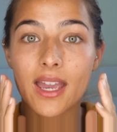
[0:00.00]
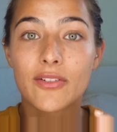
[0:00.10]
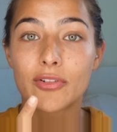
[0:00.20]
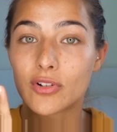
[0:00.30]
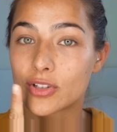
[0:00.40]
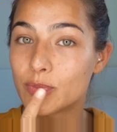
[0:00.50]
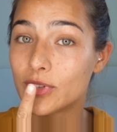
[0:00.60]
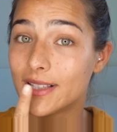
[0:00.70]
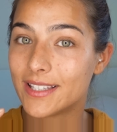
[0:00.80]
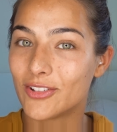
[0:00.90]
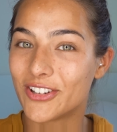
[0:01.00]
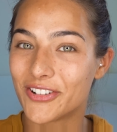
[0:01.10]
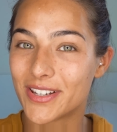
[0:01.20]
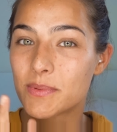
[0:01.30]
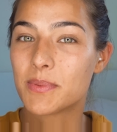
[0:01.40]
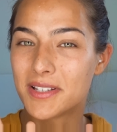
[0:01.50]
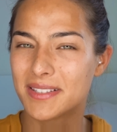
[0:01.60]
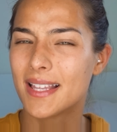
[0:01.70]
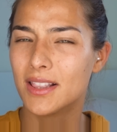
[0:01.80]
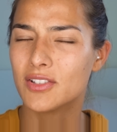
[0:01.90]
and of course put a little on your lips because
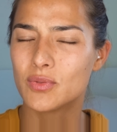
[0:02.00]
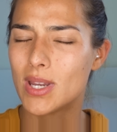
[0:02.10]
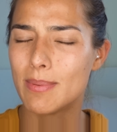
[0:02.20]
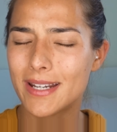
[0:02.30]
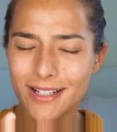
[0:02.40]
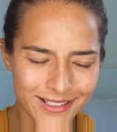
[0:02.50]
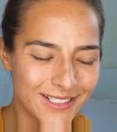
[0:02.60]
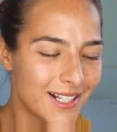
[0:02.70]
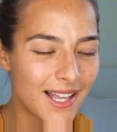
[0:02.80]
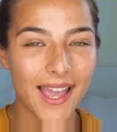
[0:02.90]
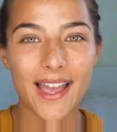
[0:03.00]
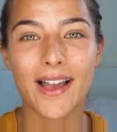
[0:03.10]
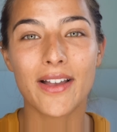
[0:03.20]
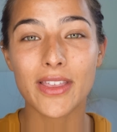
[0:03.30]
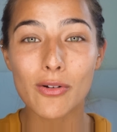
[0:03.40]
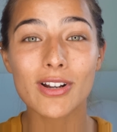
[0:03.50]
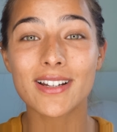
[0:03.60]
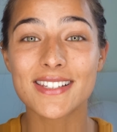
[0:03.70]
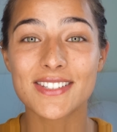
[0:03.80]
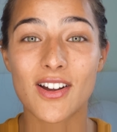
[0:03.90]
that looks way better. Now we're
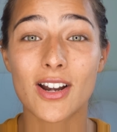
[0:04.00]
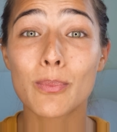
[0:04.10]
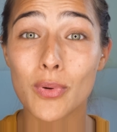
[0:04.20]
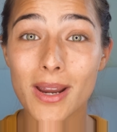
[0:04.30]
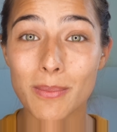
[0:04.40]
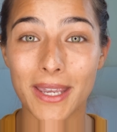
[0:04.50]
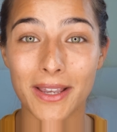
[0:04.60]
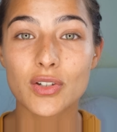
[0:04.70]
gonna start priming.